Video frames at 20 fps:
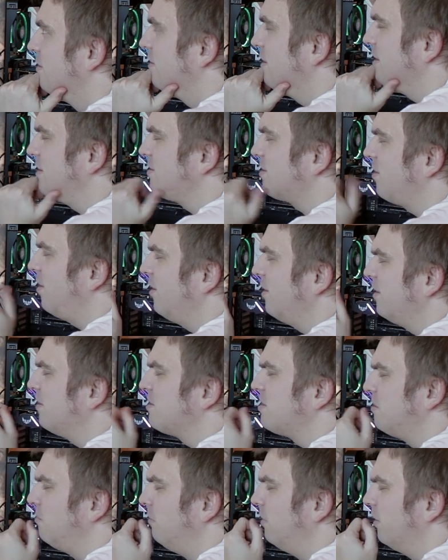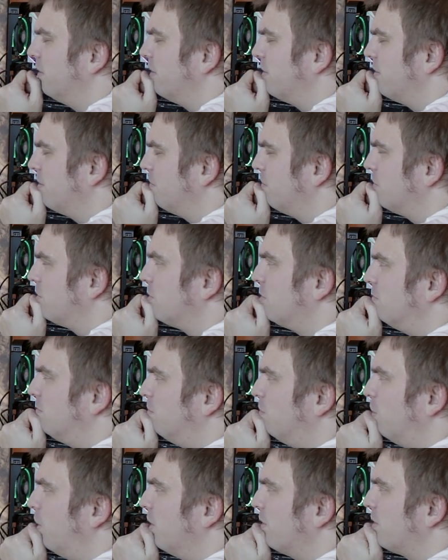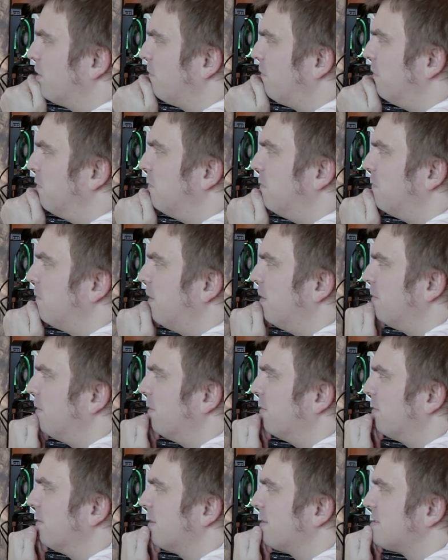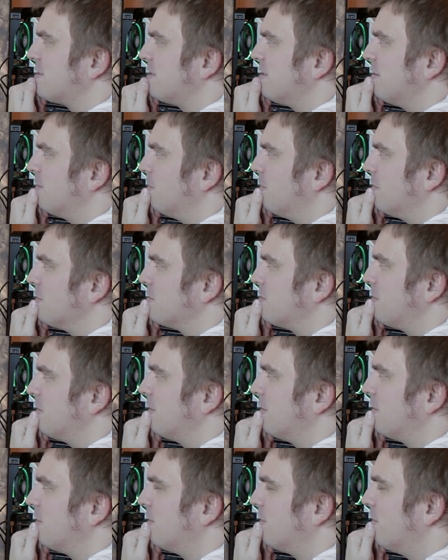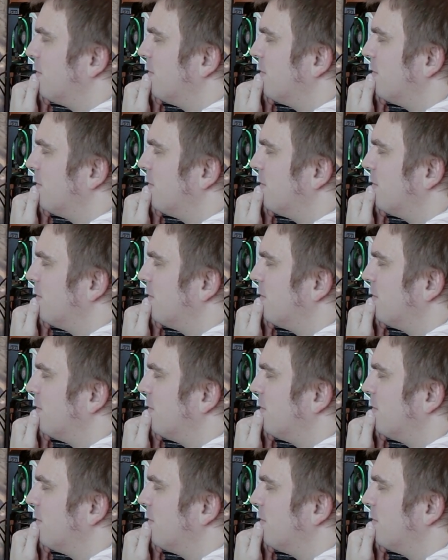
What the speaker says: That's kind of similar what the 5500XT was, right?